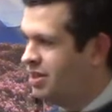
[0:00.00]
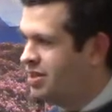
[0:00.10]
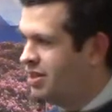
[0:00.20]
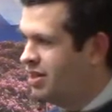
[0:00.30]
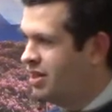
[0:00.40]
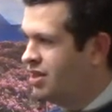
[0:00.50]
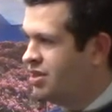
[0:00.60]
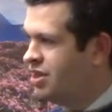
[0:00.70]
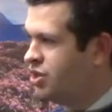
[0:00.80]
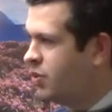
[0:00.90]
this
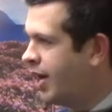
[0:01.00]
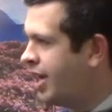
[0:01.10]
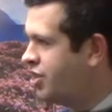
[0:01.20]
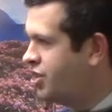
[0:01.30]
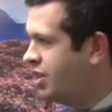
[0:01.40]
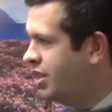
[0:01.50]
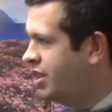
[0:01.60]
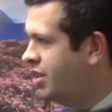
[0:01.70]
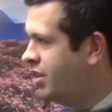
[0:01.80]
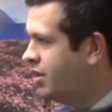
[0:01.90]

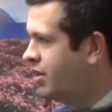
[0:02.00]
situation,